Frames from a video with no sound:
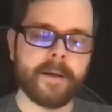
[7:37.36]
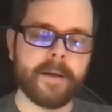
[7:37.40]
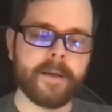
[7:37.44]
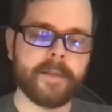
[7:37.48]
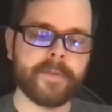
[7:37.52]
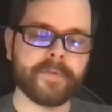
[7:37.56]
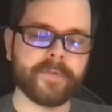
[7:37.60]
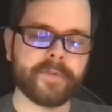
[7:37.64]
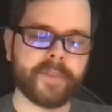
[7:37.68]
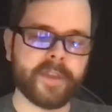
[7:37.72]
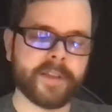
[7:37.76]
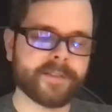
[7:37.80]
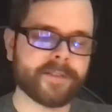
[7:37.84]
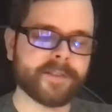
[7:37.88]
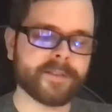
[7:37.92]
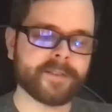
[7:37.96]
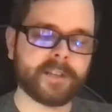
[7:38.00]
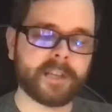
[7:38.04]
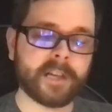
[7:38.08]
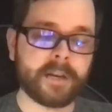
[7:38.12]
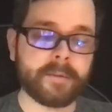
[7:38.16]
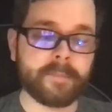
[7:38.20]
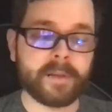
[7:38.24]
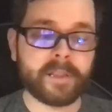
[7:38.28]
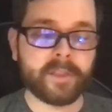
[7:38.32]
this is
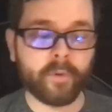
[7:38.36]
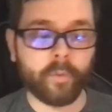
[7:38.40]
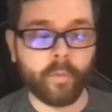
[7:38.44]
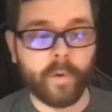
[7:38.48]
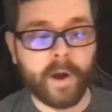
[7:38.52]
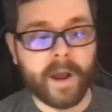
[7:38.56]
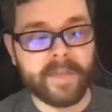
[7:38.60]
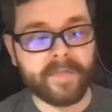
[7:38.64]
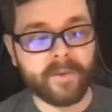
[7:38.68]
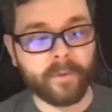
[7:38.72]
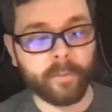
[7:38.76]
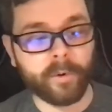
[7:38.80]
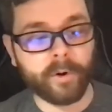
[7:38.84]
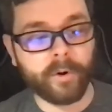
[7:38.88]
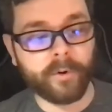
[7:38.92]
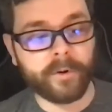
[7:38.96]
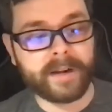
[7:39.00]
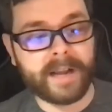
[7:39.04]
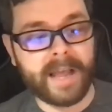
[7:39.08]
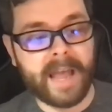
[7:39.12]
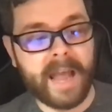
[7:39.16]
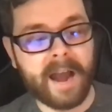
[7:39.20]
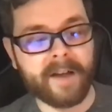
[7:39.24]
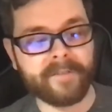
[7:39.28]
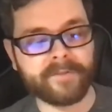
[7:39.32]
going to be the way that we're going to
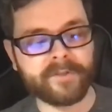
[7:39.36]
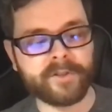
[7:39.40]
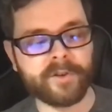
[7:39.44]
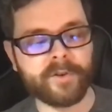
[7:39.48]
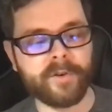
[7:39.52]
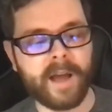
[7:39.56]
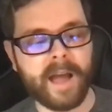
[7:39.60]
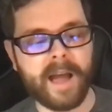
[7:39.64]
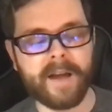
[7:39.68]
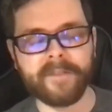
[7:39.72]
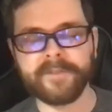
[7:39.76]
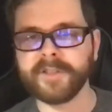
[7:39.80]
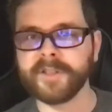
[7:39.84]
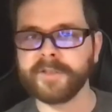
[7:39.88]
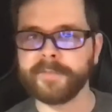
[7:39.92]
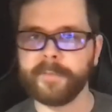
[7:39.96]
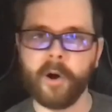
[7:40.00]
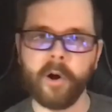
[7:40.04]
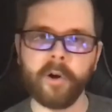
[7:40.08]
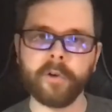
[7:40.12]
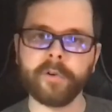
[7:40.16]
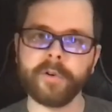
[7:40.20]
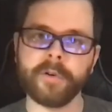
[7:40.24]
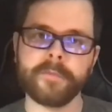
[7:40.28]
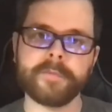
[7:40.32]
have
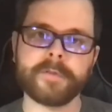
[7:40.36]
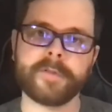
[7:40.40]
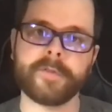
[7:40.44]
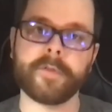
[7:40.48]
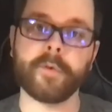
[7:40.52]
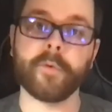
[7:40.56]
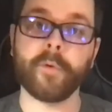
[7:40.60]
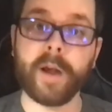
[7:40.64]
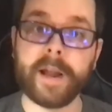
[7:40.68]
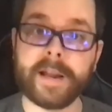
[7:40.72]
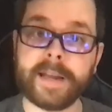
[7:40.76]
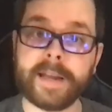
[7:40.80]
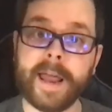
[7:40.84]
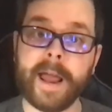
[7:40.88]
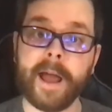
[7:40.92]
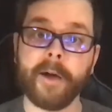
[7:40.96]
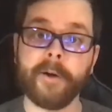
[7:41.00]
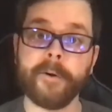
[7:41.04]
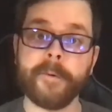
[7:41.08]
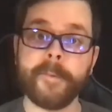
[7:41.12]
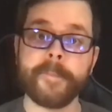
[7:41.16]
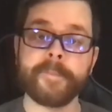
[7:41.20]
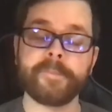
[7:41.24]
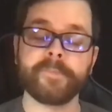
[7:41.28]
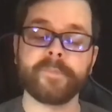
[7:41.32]
small groups for right
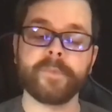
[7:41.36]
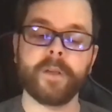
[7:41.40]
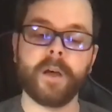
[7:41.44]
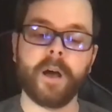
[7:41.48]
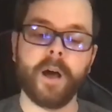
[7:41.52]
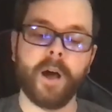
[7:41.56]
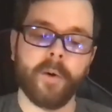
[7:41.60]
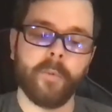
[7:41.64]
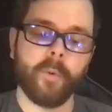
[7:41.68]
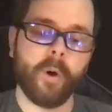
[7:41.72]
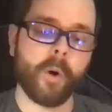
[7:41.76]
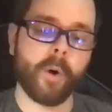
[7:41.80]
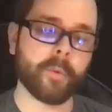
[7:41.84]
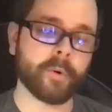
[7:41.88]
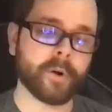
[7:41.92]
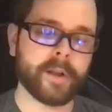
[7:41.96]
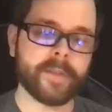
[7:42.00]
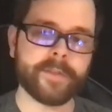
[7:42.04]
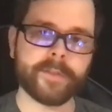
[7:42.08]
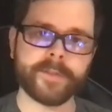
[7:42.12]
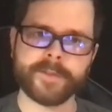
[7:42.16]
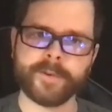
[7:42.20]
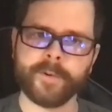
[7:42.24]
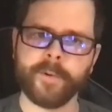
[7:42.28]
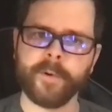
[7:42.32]
now while we're in
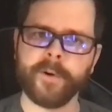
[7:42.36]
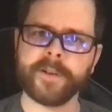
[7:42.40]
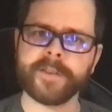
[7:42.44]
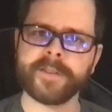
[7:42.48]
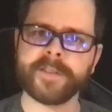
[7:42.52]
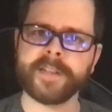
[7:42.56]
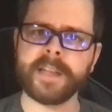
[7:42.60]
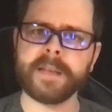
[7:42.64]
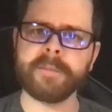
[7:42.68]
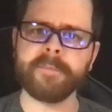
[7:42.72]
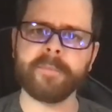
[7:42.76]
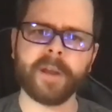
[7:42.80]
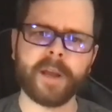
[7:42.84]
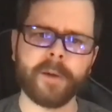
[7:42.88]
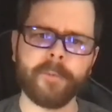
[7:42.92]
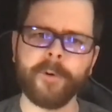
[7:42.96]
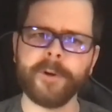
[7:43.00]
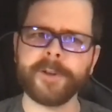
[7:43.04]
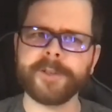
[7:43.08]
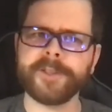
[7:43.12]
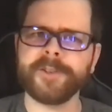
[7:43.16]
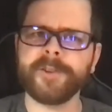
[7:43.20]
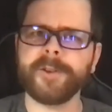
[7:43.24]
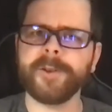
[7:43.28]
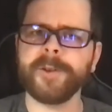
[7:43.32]
this quarantine. But I
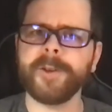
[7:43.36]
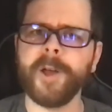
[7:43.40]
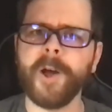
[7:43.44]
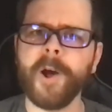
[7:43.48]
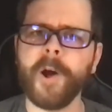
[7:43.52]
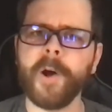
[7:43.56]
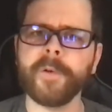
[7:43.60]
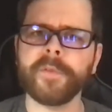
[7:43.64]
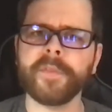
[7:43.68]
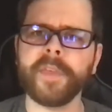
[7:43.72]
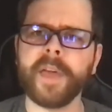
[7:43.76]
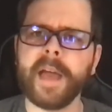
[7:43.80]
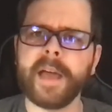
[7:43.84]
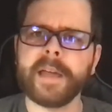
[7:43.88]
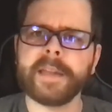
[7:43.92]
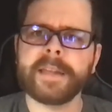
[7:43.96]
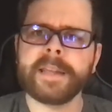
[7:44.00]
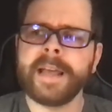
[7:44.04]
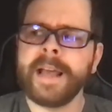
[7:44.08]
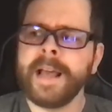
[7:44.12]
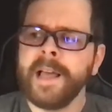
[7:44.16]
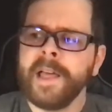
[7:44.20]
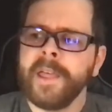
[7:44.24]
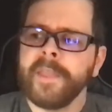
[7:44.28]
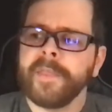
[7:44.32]
want you to know that
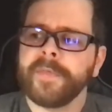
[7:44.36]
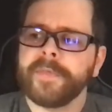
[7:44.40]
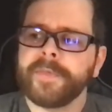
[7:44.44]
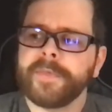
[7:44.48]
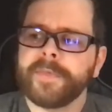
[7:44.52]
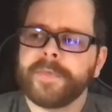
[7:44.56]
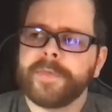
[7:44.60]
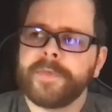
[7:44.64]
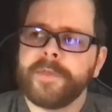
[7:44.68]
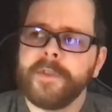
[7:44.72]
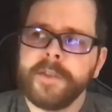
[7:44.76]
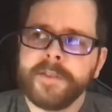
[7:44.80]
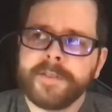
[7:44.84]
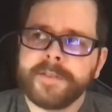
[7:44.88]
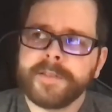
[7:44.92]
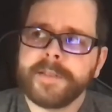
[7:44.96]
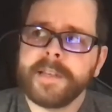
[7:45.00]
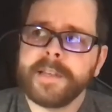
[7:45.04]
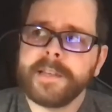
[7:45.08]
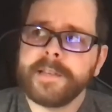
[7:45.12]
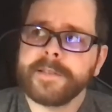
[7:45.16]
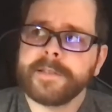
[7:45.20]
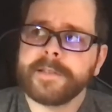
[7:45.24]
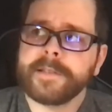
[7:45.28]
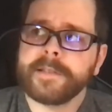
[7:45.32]
this
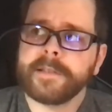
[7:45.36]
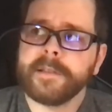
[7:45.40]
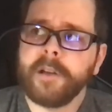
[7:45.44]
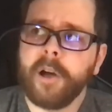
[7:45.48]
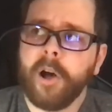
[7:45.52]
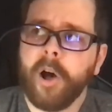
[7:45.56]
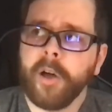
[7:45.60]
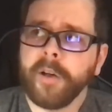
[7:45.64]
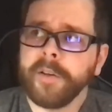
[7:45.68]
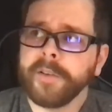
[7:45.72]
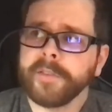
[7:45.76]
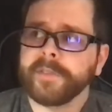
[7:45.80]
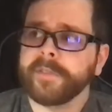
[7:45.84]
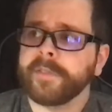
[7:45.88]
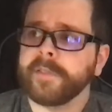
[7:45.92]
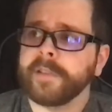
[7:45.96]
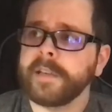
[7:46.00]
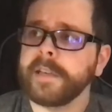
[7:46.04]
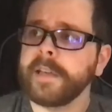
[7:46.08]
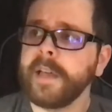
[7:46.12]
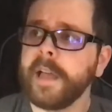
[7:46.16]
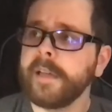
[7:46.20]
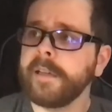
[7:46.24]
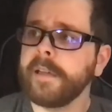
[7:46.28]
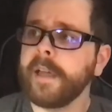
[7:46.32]
is
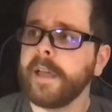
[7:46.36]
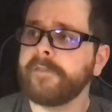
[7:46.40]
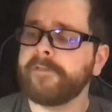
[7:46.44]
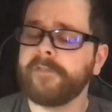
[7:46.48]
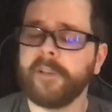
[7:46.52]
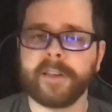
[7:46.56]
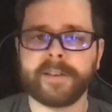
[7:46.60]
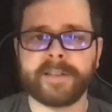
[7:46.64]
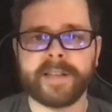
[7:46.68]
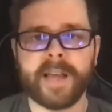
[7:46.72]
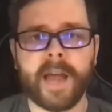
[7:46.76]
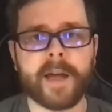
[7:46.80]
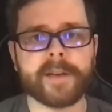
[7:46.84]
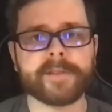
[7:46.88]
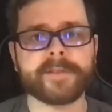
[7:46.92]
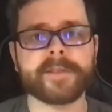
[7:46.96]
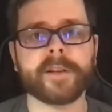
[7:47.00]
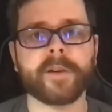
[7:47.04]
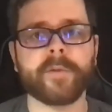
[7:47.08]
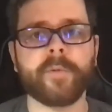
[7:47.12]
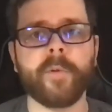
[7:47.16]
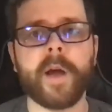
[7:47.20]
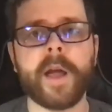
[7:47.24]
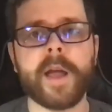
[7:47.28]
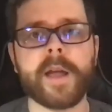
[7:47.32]
honestly a
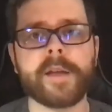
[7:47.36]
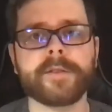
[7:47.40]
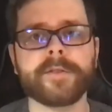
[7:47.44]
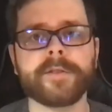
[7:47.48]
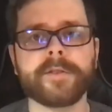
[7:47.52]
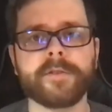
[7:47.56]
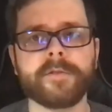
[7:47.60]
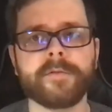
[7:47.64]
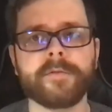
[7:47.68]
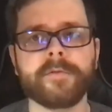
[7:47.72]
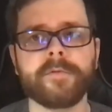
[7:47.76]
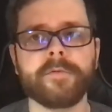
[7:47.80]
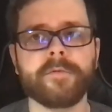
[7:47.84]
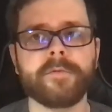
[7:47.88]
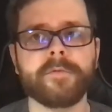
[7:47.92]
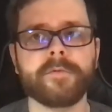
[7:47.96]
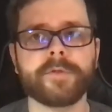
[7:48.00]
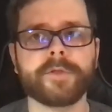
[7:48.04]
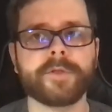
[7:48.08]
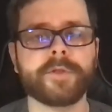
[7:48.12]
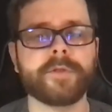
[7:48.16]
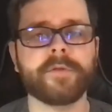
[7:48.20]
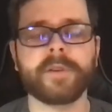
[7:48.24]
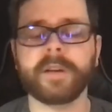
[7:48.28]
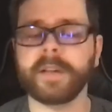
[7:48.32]
fantastic way to
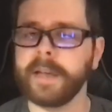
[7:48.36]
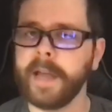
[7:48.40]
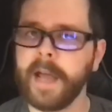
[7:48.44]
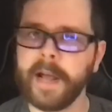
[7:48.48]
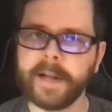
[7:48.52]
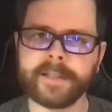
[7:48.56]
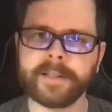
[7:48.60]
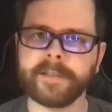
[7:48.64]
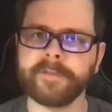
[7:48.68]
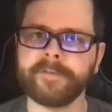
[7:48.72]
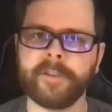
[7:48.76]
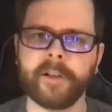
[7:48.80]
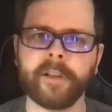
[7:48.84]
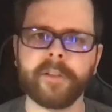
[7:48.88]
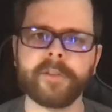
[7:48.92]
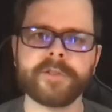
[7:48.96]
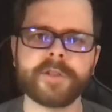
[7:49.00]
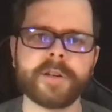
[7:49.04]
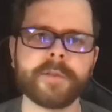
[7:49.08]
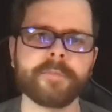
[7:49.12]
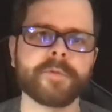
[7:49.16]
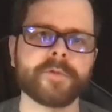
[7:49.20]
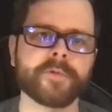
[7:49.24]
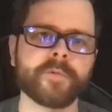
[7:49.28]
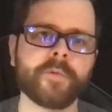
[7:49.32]
connect and
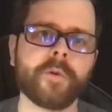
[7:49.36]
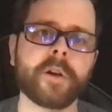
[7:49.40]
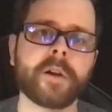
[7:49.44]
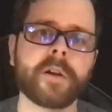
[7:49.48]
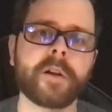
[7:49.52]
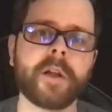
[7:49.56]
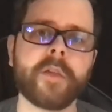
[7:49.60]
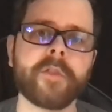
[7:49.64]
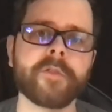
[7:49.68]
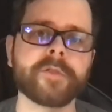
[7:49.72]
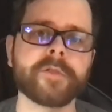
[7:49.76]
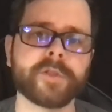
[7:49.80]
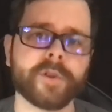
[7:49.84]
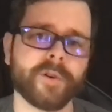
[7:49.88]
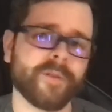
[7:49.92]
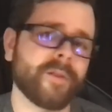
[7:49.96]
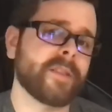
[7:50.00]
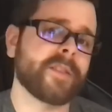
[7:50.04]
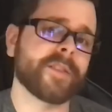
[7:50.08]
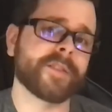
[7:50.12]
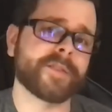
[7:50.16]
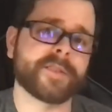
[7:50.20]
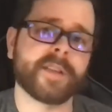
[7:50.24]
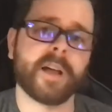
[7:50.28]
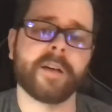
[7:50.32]
fellowship with one another during
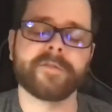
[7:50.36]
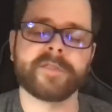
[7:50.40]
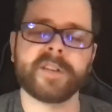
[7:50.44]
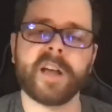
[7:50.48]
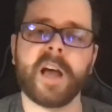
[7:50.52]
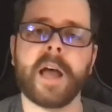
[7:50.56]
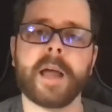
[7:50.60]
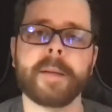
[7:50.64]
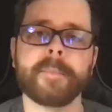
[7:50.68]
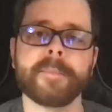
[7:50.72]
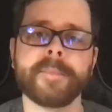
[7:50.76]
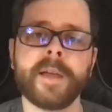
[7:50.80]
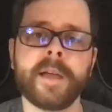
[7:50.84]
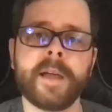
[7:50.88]
this tough time.